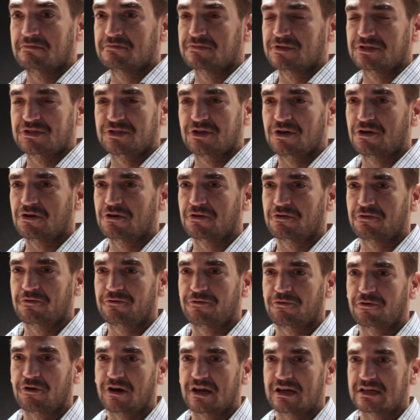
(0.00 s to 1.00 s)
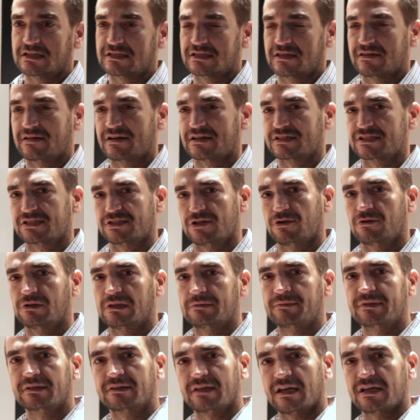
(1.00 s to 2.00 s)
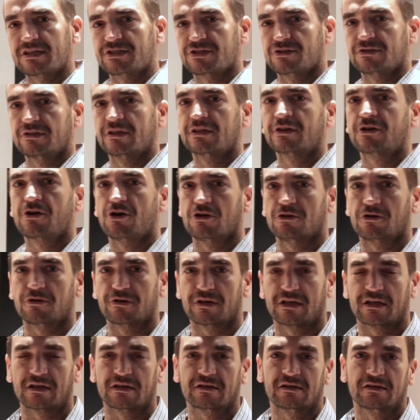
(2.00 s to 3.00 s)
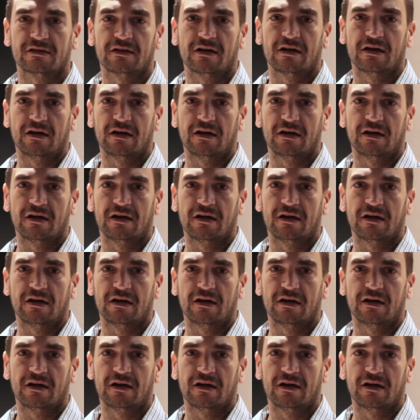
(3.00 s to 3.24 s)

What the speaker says: So for us there is no limitation in coloring